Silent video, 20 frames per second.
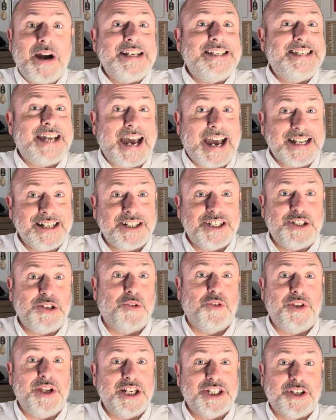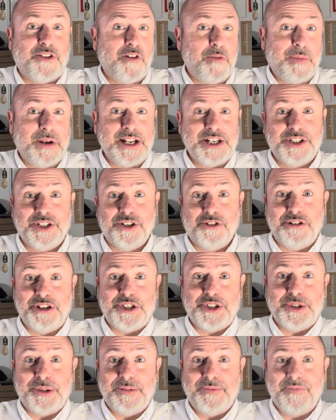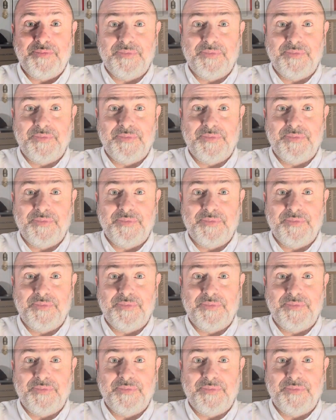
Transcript: dad still thinks I replaced the crystal.